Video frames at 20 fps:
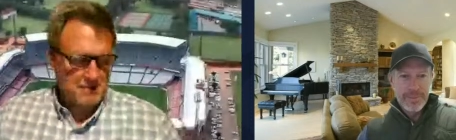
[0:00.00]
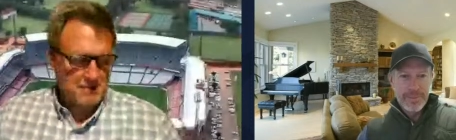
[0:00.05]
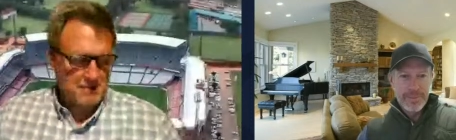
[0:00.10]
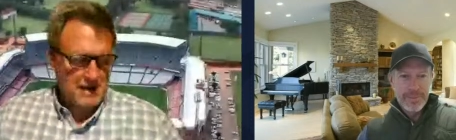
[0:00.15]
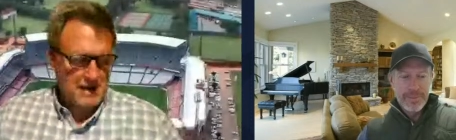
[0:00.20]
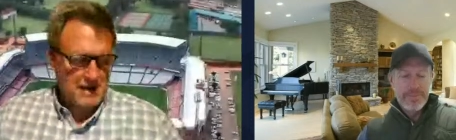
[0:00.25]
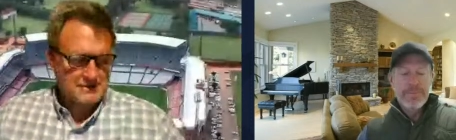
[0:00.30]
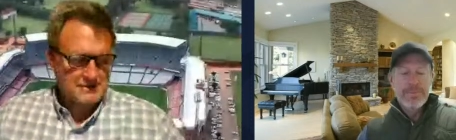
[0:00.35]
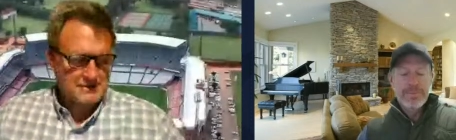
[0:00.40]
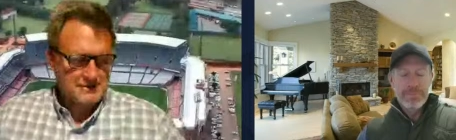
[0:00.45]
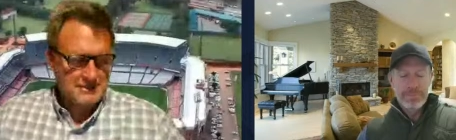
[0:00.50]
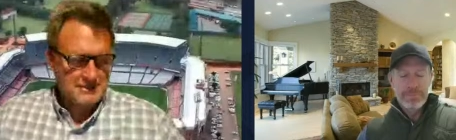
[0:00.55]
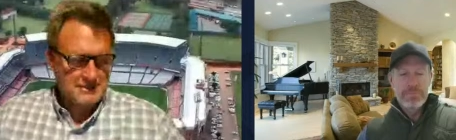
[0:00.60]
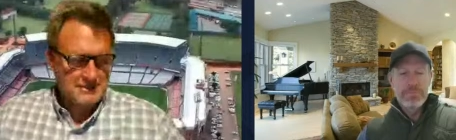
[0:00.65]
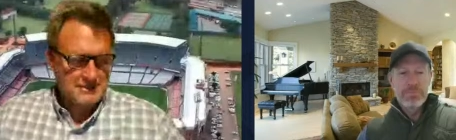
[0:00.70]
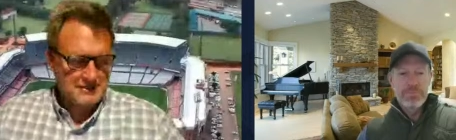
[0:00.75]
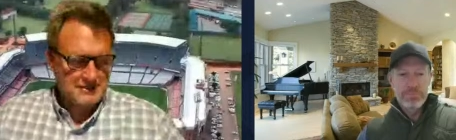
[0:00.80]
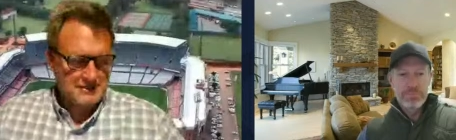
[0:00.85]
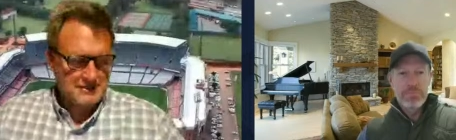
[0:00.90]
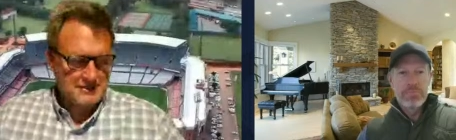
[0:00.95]

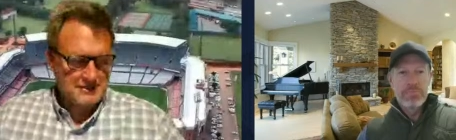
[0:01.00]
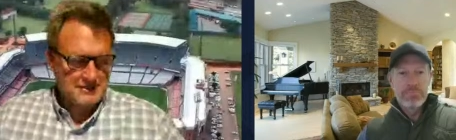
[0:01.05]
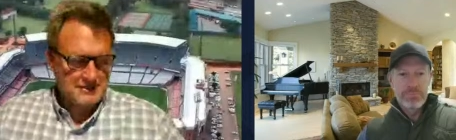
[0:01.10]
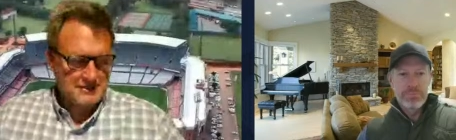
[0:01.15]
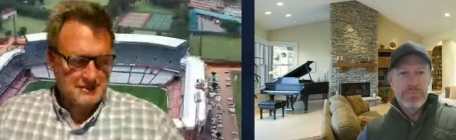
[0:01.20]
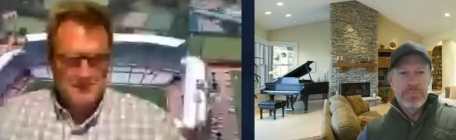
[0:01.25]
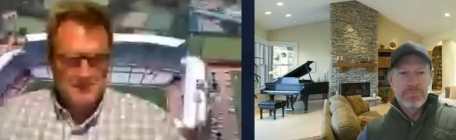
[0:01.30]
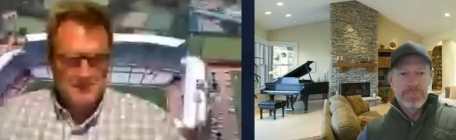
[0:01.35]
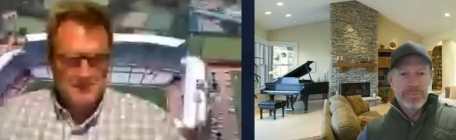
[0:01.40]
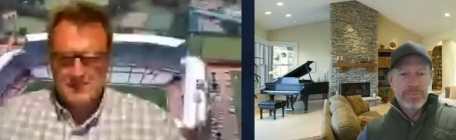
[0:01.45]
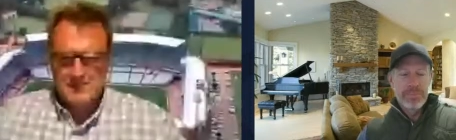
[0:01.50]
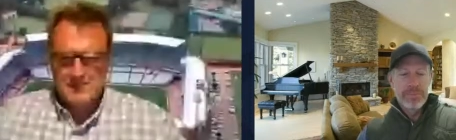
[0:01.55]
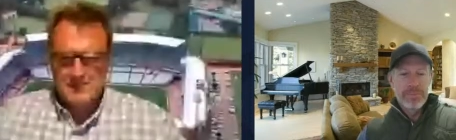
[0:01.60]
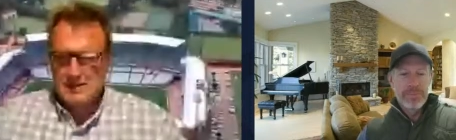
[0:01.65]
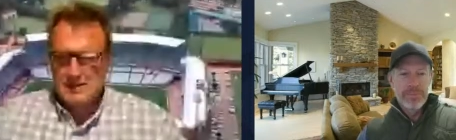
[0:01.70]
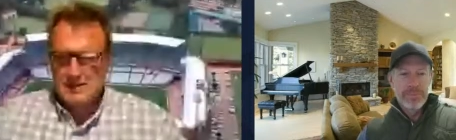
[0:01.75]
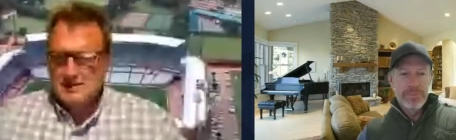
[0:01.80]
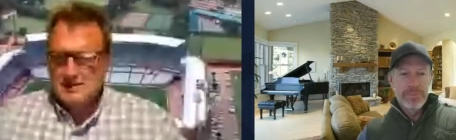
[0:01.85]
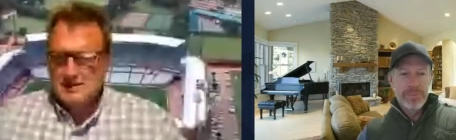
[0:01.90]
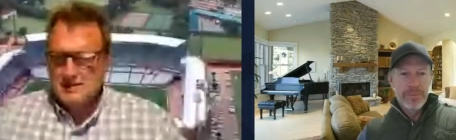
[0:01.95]

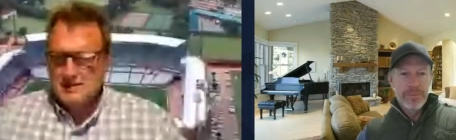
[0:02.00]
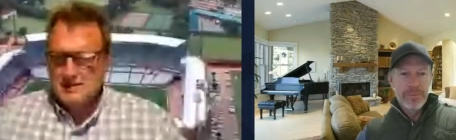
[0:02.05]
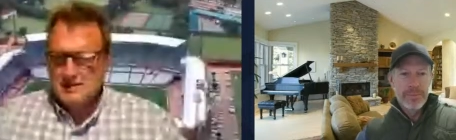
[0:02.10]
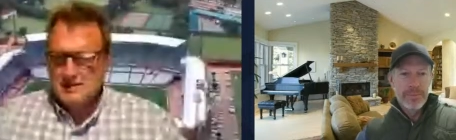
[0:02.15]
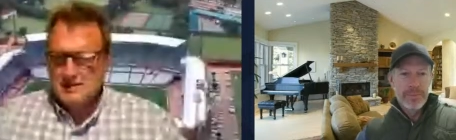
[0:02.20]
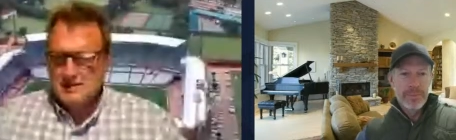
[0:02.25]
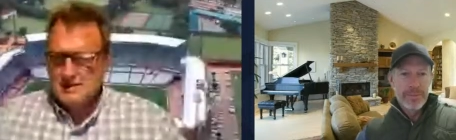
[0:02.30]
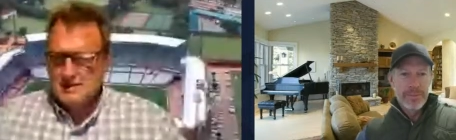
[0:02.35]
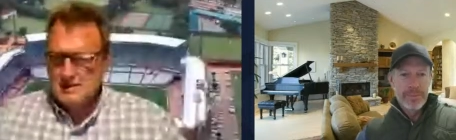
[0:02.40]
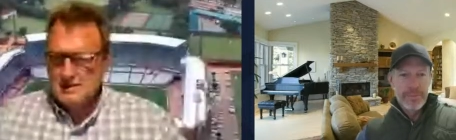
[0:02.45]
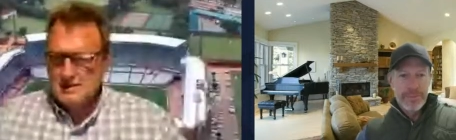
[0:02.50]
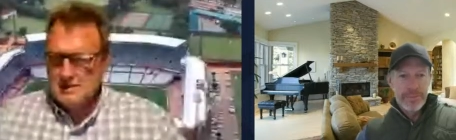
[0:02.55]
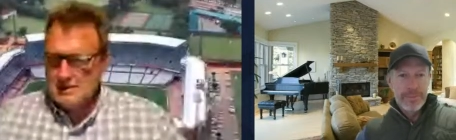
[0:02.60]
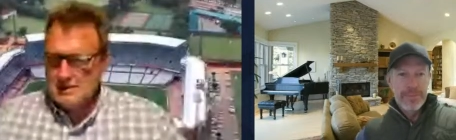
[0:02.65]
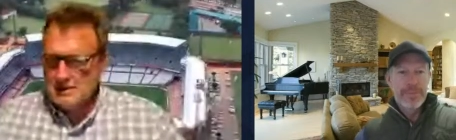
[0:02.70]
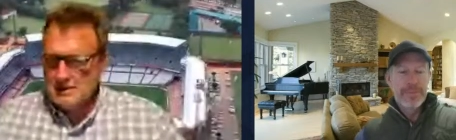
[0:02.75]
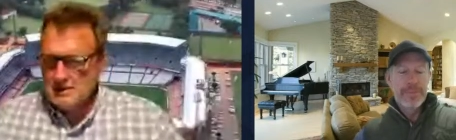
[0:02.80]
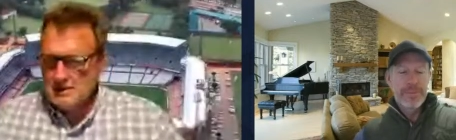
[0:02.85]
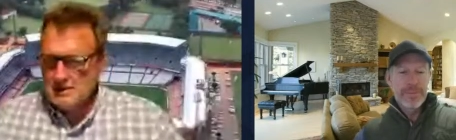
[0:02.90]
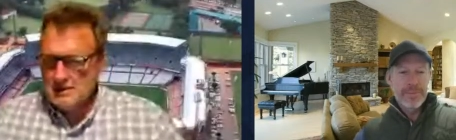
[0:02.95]

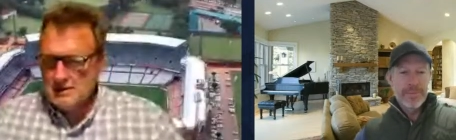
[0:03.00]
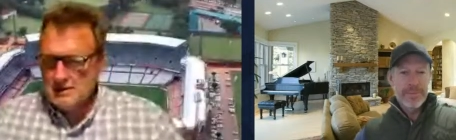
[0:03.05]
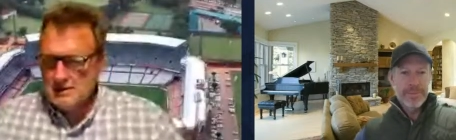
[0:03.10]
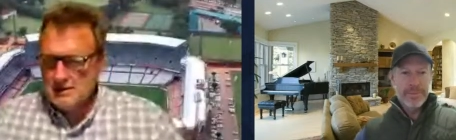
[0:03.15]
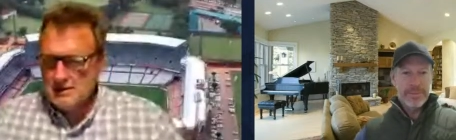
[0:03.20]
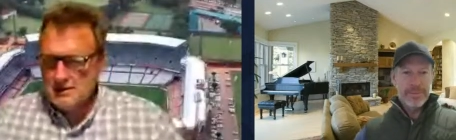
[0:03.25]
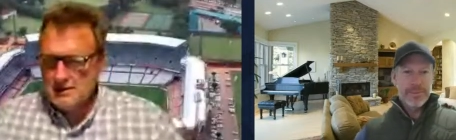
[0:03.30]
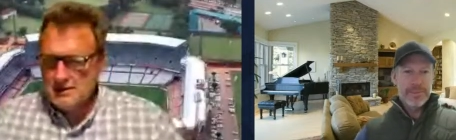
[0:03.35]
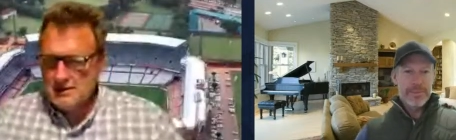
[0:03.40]
Nobody speaks.